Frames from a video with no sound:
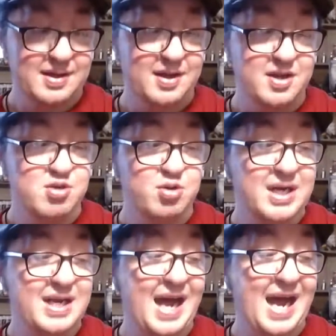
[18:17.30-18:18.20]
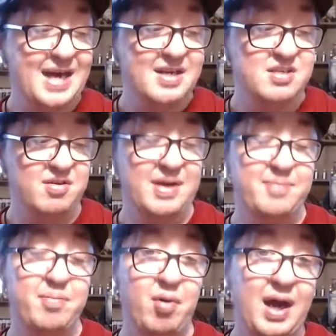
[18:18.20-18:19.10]
you can actually
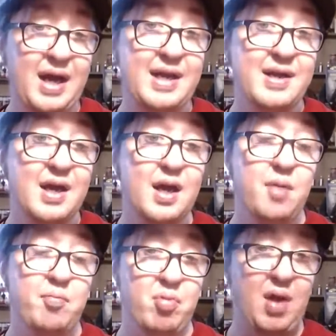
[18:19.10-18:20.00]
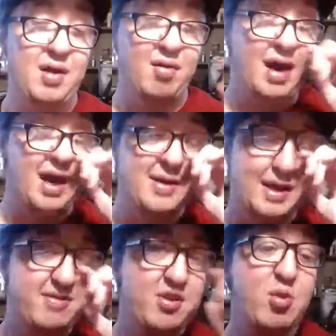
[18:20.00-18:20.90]
play Bloodlines
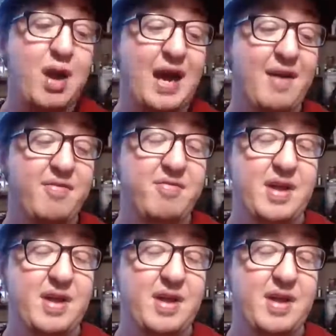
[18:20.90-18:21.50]
if you have